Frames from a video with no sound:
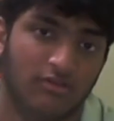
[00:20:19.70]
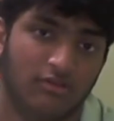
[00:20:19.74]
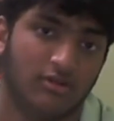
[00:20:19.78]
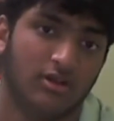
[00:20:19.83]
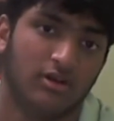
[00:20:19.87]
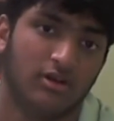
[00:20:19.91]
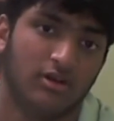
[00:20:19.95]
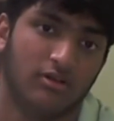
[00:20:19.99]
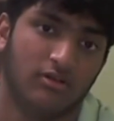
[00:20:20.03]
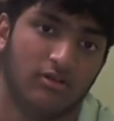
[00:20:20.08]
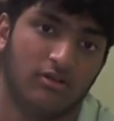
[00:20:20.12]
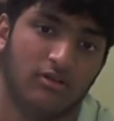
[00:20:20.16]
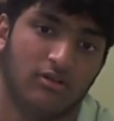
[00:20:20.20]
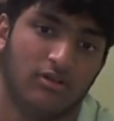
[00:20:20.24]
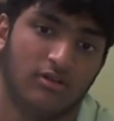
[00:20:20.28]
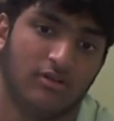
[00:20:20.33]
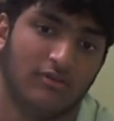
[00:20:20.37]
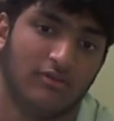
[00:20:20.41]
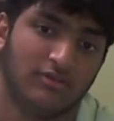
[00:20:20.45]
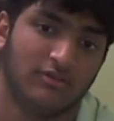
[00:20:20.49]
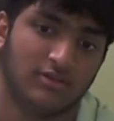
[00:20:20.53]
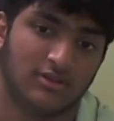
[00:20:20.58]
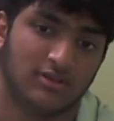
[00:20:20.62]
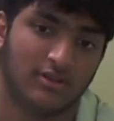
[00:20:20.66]
No, it
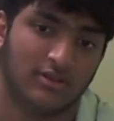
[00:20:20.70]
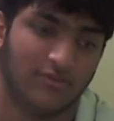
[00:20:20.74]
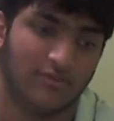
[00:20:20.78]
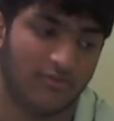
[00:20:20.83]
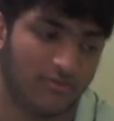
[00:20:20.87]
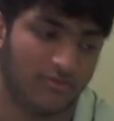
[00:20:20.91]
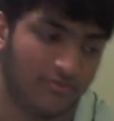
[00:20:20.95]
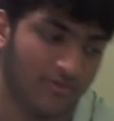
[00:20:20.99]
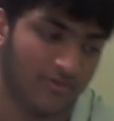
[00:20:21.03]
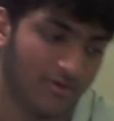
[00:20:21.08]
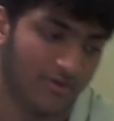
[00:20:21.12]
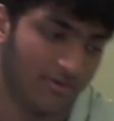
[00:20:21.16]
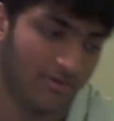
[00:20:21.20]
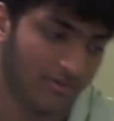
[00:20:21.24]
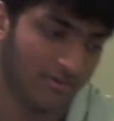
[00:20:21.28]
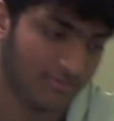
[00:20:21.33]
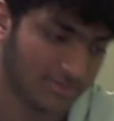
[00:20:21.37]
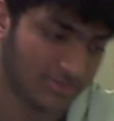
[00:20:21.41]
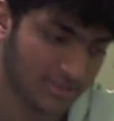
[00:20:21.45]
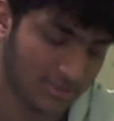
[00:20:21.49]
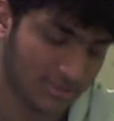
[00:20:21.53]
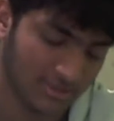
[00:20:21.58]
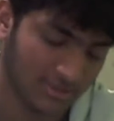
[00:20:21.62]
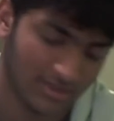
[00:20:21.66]
was a different phone. It was
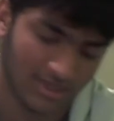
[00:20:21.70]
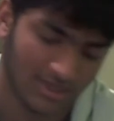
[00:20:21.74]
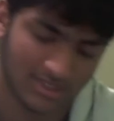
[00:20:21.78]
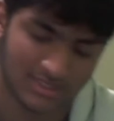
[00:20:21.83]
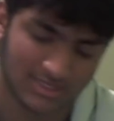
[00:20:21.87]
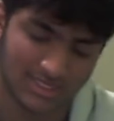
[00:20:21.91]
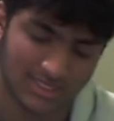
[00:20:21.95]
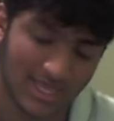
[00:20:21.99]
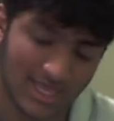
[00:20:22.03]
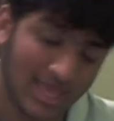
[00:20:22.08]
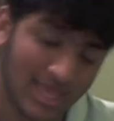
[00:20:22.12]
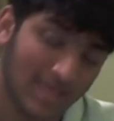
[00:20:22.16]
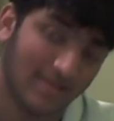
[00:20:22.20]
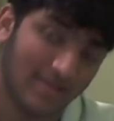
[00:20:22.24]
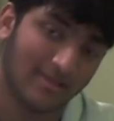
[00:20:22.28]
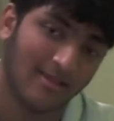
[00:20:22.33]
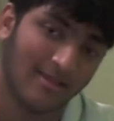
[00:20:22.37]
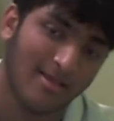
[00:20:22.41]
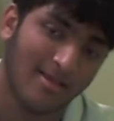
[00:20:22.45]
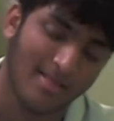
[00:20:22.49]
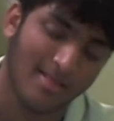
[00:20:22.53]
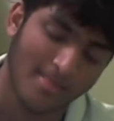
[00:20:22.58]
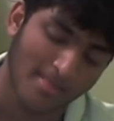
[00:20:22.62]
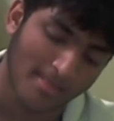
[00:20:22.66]
an S8. It
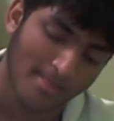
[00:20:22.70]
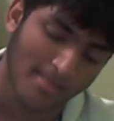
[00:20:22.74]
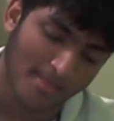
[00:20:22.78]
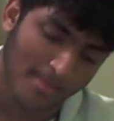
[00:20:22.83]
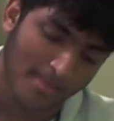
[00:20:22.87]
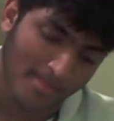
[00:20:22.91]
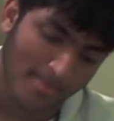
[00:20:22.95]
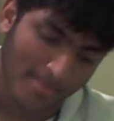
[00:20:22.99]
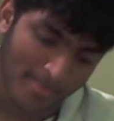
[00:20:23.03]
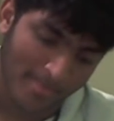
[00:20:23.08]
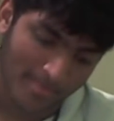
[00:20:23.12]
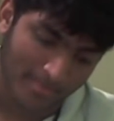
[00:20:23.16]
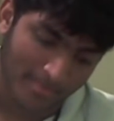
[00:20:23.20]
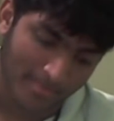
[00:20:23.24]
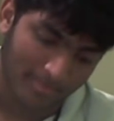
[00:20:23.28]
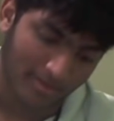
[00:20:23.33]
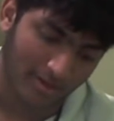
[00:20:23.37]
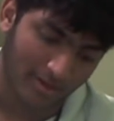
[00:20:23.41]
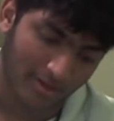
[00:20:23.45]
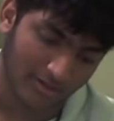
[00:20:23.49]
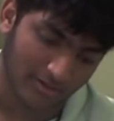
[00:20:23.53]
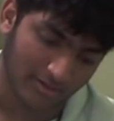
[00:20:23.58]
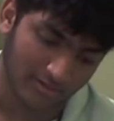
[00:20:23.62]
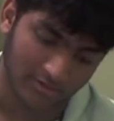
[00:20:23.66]

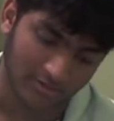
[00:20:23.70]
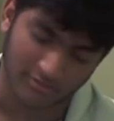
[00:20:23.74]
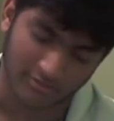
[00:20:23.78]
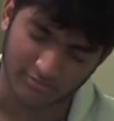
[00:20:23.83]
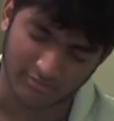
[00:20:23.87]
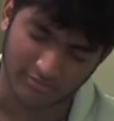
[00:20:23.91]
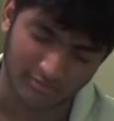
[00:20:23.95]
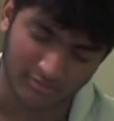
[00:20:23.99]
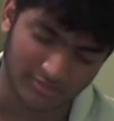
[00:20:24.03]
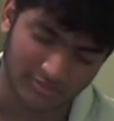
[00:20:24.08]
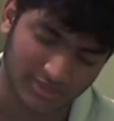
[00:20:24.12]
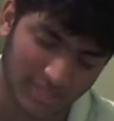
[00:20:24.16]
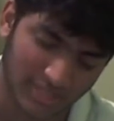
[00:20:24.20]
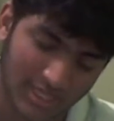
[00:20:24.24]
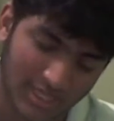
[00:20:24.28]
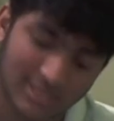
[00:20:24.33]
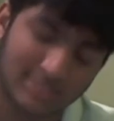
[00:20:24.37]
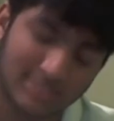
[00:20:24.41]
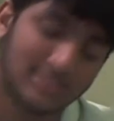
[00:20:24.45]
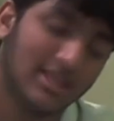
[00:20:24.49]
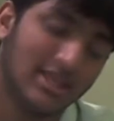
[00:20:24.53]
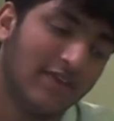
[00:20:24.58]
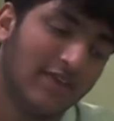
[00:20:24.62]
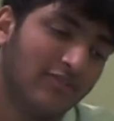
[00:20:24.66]
was an
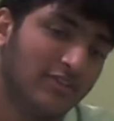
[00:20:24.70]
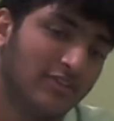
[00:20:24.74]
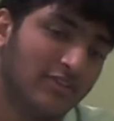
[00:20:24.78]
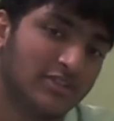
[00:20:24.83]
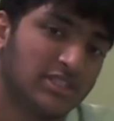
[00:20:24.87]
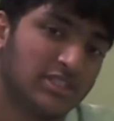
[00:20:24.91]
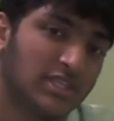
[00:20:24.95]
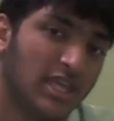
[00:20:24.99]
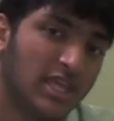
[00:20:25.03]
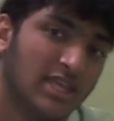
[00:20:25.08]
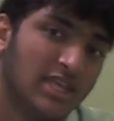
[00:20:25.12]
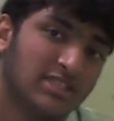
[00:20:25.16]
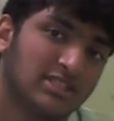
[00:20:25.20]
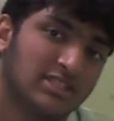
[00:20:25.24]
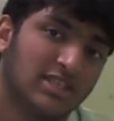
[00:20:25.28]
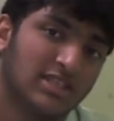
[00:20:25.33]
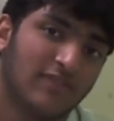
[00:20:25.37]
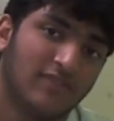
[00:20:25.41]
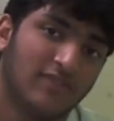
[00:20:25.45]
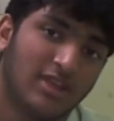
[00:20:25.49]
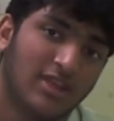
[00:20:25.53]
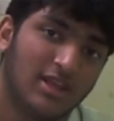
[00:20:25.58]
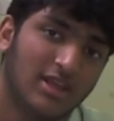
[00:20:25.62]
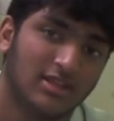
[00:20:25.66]
S7. It was an
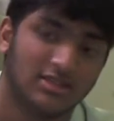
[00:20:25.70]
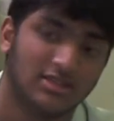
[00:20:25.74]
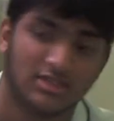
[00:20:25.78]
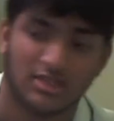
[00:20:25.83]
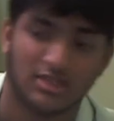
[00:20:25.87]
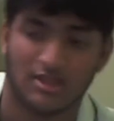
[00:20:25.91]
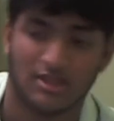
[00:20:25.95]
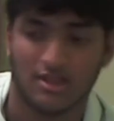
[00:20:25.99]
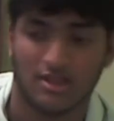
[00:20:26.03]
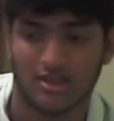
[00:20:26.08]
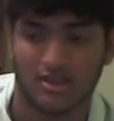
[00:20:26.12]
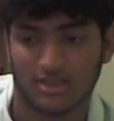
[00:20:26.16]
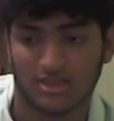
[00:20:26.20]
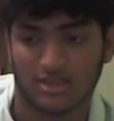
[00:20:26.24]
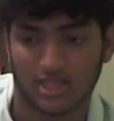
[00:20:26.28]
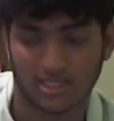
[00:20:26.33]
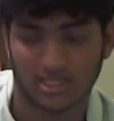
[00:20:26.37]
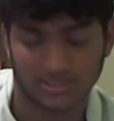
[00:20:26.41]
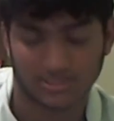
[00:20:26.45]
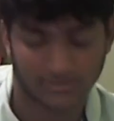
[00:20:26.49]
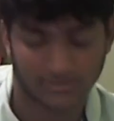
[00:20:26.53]
S7 Edge. That's the